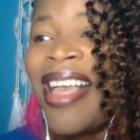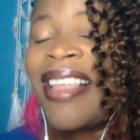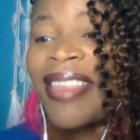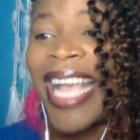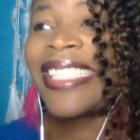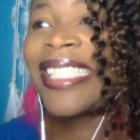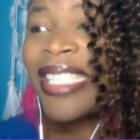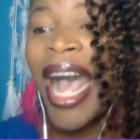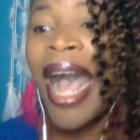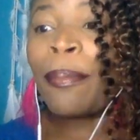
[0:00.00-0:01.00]
Let's
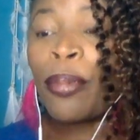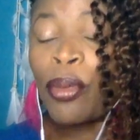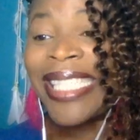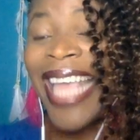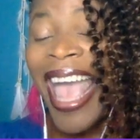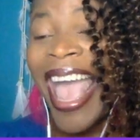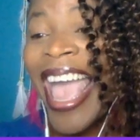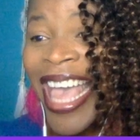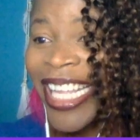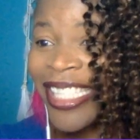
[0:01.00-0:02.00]
not
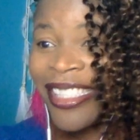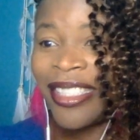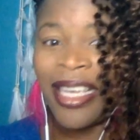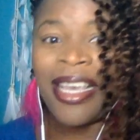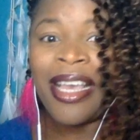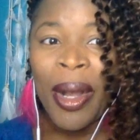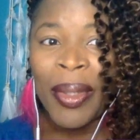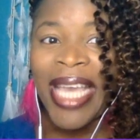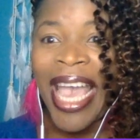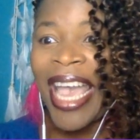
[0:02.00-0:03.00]
pretend,
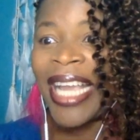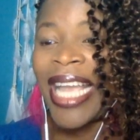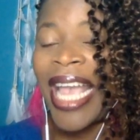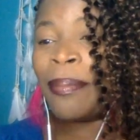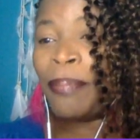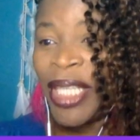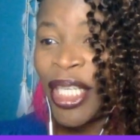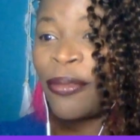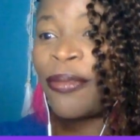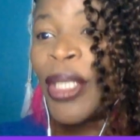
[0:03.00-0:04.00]
okay, and be
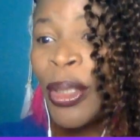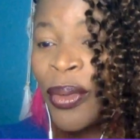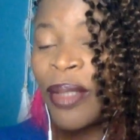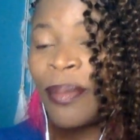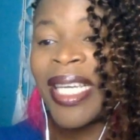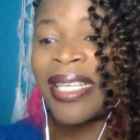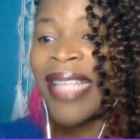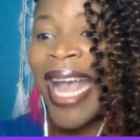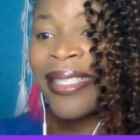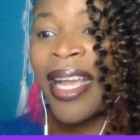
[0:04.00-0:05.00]
confused, because
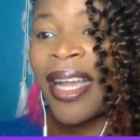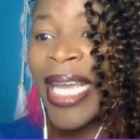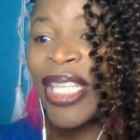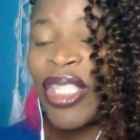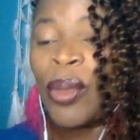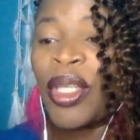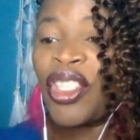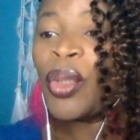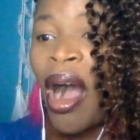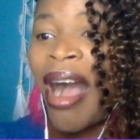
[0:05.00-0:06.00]
that's not going to get you what
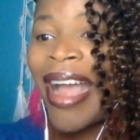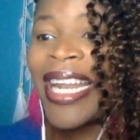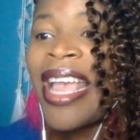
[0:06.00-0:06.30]
you want.